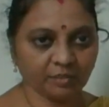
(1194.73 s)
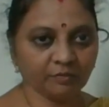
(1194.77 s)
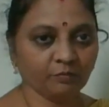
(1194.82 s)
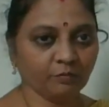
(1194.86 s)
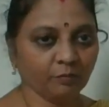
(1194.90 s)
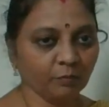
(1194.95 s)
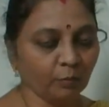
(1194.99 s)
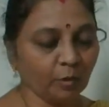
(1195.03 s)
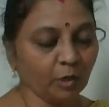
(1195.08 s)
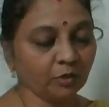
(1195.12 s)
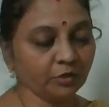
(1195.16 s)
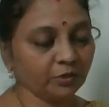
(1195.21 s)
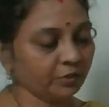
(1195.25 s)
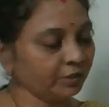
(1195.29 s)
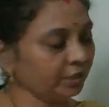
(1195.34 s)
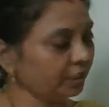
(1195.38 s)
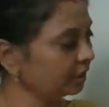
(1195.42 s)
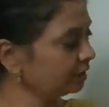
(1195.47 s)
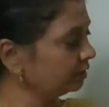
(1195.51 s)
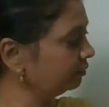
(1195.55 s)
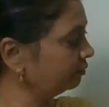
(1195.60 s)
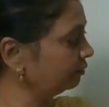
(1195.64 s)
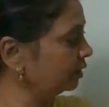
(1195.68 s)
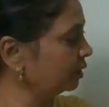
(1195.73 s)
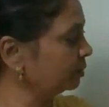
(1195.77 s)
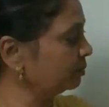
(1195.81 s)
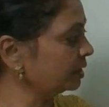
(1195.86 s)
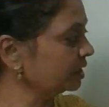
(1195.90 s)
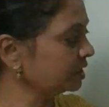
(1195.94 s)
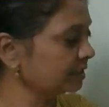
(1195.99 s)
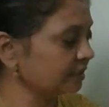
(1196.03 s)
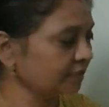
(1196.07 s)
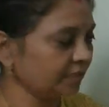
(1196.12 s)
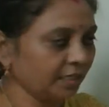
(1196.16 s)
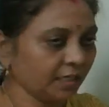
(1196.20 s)
If you want to get, we
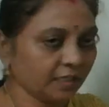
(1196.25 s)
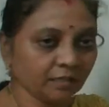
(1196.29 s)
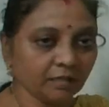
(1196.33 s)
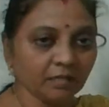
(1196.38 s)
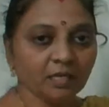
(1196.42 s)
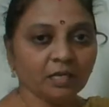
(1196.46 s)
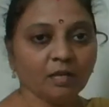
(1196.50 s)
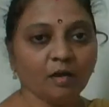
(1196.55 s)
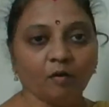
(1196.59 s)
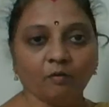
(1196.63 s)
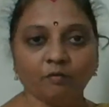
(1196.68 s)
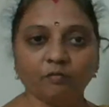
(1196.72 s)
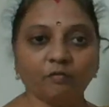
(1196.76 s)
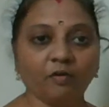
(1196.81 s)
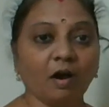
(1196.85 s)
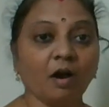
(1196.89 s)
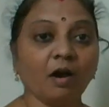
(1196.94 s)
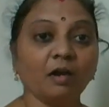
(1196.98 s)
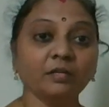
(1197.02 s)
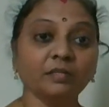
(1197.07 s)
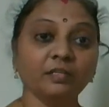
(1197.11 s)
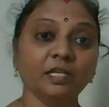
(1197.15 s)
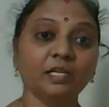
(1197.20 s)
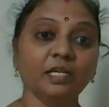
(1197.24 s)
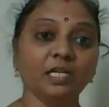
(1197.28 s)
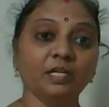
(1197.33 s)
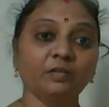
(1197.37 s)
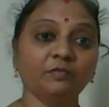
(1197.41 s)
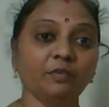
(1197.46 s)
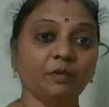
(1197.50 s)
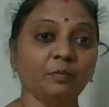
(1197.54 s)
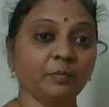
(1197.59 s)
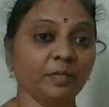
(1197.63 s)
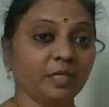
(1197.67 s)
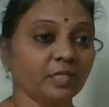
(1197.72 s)
must get further
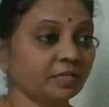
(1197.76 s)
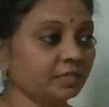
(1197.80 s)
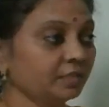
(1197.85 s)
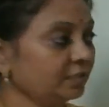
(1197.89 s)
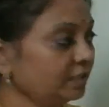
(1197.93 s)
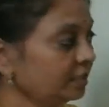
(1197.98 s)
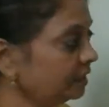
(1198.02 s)
information.